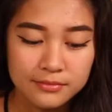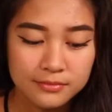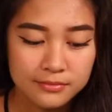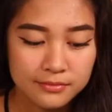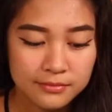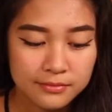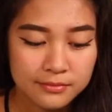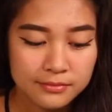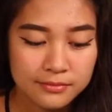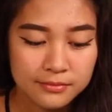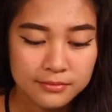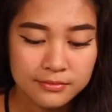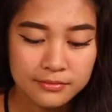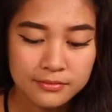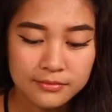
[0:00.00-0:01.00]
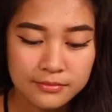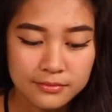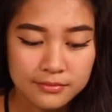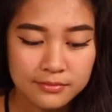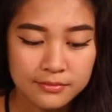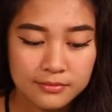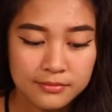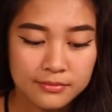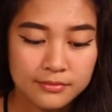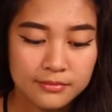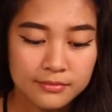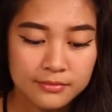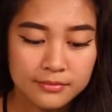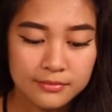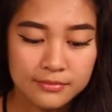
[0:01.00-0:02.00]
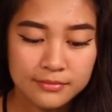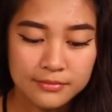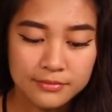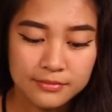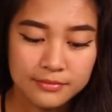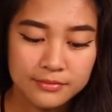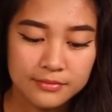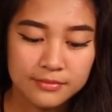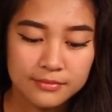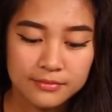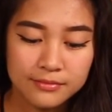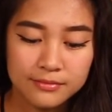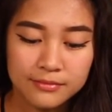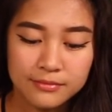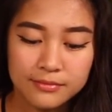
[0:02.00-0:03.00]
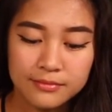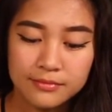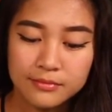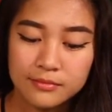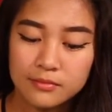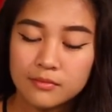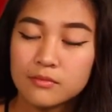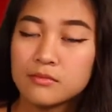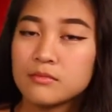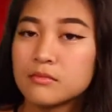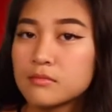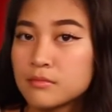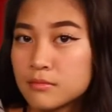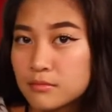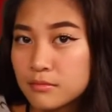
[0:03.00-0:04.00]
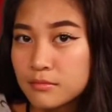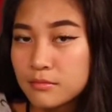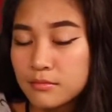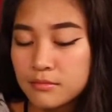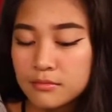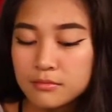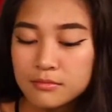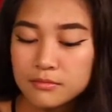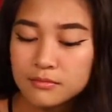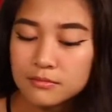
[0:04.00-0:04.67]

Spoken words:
This person isn't speaking.